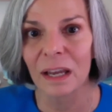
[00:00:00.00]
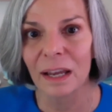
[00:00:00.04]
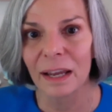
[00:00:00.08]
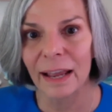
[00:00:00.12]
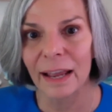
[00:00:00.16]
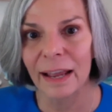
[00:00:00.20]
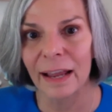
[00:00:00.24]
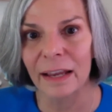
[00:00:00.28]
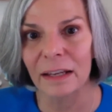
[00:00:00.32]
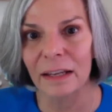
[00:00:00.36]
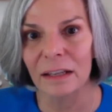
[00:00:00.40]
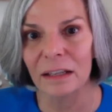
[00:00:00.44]

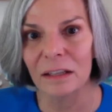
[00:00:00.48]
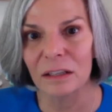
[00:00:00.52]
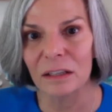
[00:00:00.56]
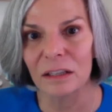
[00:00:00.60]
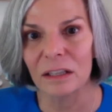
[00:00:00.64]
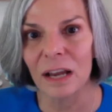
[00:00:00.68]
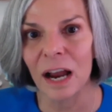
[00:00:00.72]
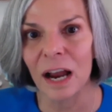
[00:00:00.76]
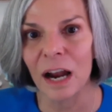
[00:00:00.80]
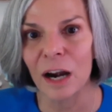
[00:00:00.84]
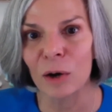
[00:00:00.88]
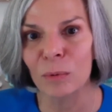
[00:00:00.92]
and
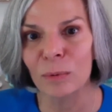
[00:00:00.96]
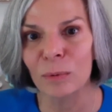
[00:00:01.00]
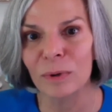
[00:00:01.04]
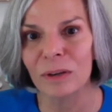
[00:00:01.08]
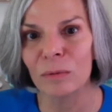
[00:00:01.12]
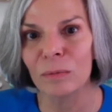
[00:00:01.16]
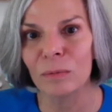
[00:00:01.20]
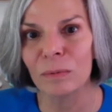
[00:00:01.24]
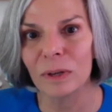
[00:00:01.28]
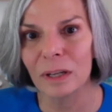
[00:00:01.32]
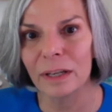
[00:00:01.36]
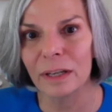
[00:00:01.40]
are
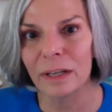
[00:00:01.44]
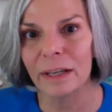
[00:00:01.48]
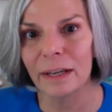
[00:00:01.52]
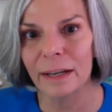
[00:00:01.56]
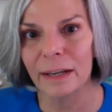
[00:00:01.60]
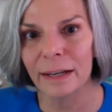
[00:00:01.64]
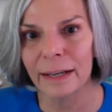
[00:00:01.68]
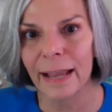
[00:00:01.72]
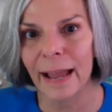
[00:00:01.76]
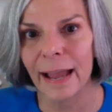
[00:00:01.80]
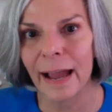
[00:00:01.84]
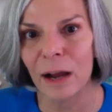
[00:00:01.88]
we really
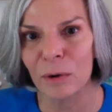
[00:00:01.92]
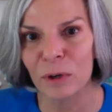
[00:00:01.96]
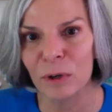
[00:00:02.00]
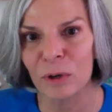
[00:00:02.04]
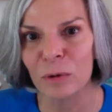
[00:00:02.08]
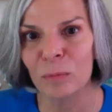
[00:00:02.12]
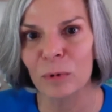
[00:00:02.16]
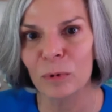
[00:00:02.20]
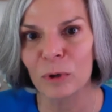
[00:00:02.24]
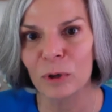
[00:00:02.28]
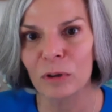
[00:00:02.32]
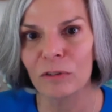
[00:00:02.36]

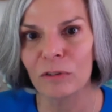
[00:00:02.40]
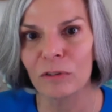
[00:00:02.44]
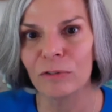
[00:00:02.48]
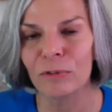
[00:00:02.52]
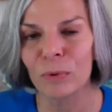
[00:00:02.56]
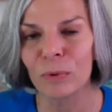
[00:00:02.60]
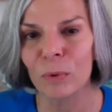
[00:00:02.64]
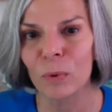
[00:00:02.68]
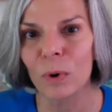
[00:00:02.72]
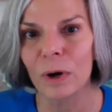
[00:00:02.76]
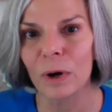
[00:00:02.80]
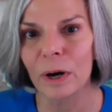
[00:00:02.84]
accountable
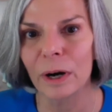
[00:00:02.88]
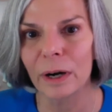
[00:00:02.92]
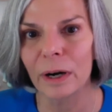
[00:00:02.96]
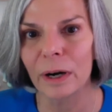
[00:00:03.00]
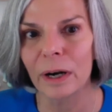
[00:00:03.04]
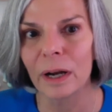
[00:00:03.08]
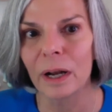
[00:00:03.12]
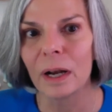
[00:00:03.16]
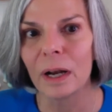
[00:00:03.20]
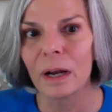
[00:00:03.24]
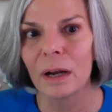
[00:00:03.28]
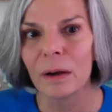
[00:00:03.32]
for
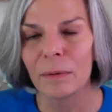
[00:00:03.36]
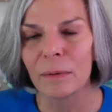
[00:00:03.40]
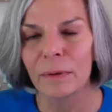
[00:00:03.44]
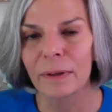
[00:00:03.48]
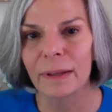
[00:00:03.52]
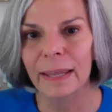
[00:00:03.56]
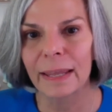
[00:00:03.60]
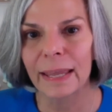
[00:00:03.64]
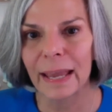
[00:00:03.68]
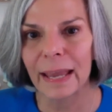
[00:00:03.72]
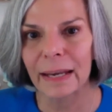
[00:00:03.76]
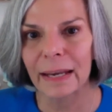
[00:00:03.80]

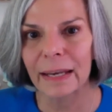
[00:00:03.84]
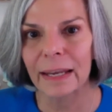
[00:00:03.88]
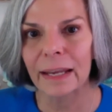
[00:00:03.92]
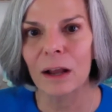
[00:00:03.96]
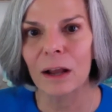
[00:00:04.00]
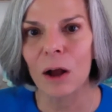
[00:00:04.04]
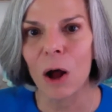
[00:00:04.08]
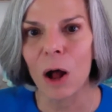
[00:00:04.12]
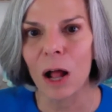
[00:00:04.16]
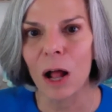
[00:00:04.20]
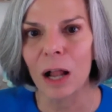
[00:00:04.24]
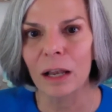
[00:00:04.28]
getting
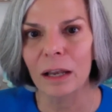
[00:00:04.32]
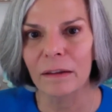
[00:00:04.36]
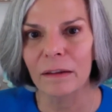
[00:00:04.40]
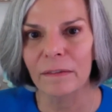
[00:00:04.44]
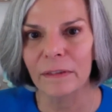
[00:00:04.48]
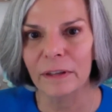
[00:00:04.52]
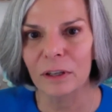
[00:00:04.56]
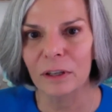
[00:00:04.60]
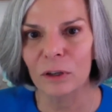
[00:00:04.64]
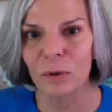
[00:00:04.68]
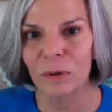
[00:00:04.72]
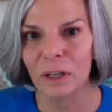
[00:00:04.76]
all of
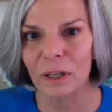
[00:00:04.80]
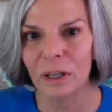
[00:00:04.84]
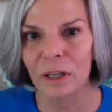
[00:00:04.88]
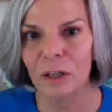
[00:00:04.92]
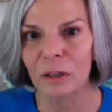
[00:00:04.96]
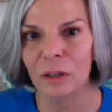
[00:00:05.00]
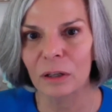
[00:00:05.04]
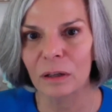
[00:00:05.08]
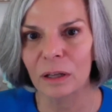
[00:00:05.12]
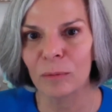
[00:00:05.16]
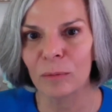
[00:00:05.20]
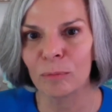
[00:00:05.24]
the
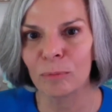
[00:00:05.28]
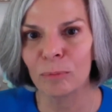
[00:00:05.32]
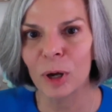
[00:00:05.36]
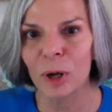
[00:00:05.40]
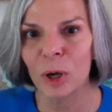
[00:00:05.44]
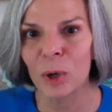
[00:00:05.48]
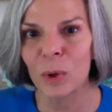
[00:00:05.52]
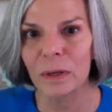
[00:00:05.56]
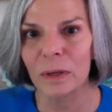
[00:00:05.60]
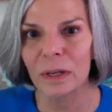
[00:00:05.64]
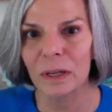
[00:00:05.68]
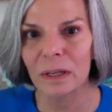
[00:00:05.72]
critical
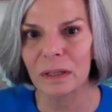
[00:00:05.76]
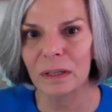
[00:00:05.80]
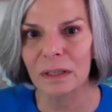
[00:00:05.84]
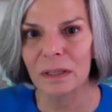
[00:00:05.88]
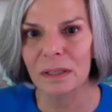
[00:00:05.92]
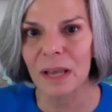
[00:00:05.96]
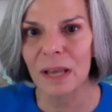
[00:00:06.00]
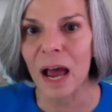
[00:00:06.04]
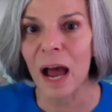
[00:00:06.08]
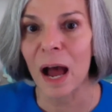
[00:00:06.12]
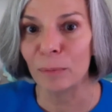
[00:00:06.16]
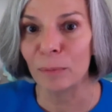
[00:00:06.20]
components
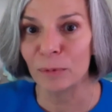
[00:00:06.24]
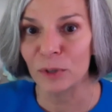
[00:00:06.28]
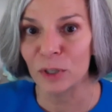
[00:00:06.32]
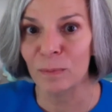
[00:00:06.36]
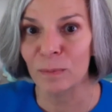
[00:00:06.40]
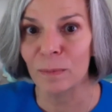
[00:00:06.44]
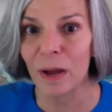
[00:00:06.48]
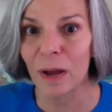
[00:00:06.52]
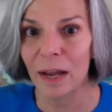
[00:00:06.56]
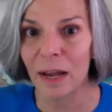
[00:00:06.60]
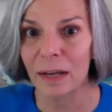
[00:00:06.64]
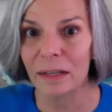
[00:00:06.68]

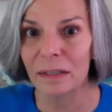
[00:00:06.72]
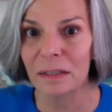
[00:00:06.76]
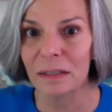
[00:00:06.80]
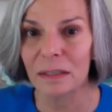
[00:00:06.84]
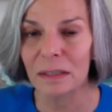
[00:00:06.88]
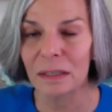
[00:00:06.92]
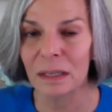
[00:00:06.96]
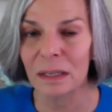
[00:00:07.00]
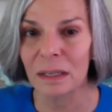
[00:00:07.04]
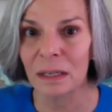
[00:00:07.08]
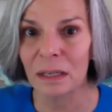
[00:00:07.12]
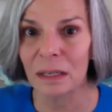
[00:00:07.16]
optimized
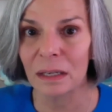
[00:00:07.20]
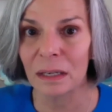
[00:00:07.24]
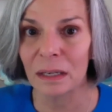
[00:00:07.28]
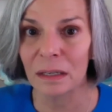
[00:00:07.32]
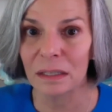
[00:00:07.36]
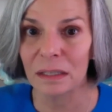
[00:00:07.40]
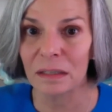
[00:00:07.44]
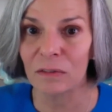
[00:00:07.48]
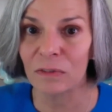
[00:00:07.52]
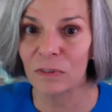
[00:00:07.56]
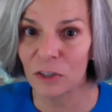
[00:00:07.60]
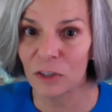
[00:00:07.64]
in a
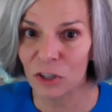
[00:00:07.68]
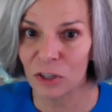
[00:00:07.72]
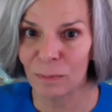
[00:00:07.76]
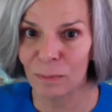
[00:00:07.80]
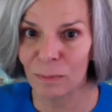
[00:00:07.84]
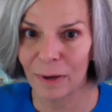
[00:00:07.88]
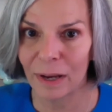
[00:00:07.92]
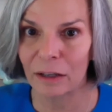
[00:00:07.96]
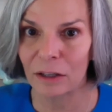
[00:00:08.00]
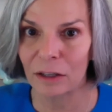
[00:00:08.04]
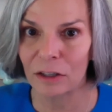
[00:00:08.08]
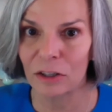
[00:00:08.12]
sufficient
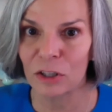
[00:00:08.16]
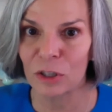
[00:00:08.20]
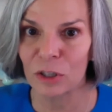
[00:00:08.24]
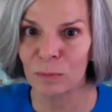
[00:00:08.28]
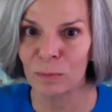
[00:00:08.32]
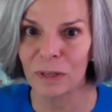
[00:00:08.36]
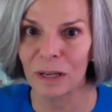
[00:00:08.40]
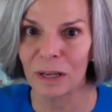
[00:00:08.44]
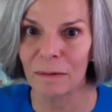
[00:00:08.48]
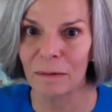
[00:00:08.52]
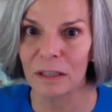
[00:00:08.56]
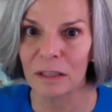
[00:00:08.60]
manner to
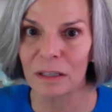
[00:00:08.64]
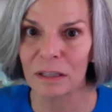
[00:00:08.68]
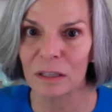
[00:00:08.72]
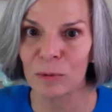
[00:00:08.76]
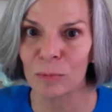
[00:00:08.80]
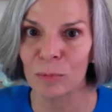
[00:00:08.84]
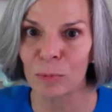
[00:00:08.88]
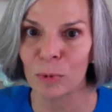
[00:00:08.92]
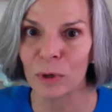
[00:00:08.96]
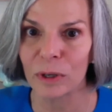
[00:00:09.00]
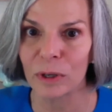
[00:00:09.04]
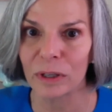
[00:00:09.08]
be able to
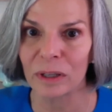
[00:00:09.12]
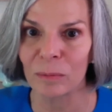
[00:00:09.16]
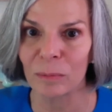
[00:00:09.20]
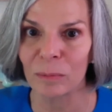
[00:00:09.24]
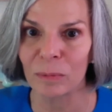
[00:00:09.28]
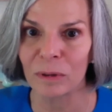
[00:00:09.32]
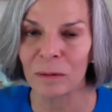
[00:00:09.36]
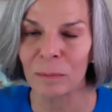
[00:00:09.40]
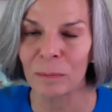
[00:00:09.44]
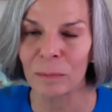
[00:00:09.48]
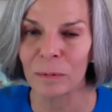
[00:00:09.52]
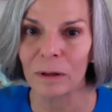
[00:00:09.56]
support the
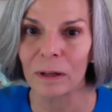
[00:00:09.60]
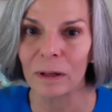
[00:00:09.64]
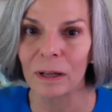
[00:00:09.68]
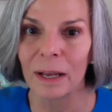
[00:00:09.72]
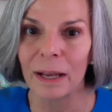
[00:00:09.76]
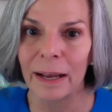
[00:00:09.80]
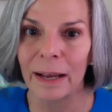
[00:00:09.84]
people.